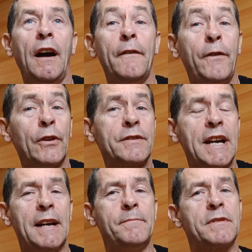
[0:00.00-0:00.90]
4
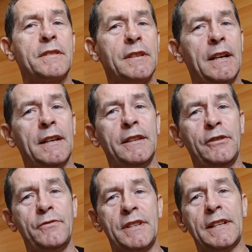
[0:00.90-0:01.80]
times
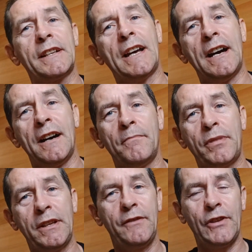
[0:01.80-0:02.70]
using a car
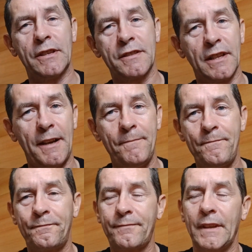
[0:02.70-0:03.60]
previously,
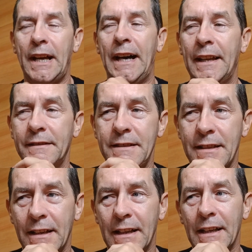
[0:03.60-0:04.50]
and
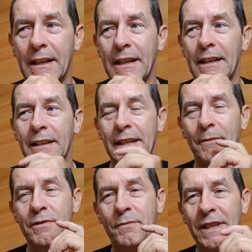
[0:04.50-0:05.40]

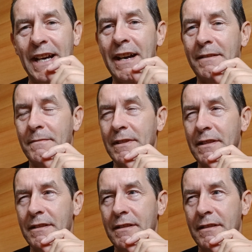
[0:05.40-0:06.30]
that was with
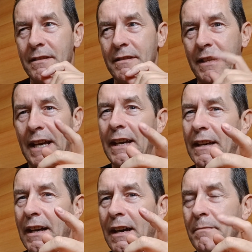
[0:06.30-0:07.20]
Armas, yeah,
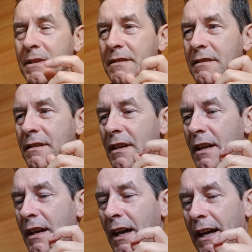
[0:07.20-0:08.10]
Armas,
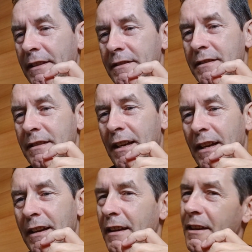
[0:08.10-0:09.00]
and
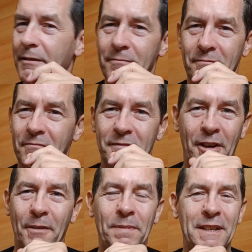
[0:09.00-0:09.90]

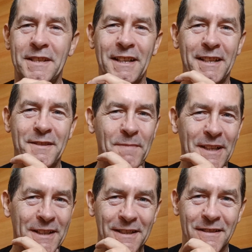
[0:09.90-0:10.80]
not a pleasant
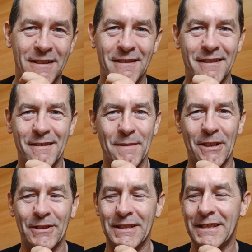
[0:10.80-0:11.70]
experience, to be
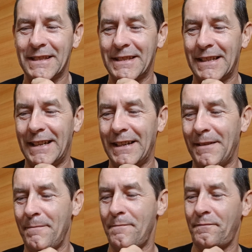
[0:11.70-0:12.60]
honest.
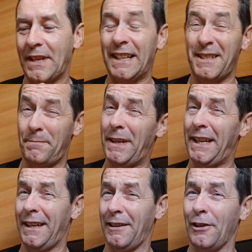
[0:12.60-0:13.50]
And you
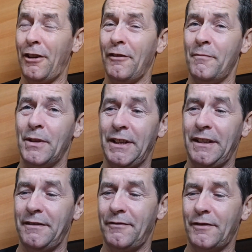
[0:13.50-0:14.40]
pay a lot of money
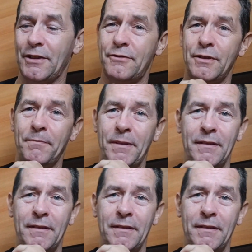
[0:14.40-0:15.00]
for the trip.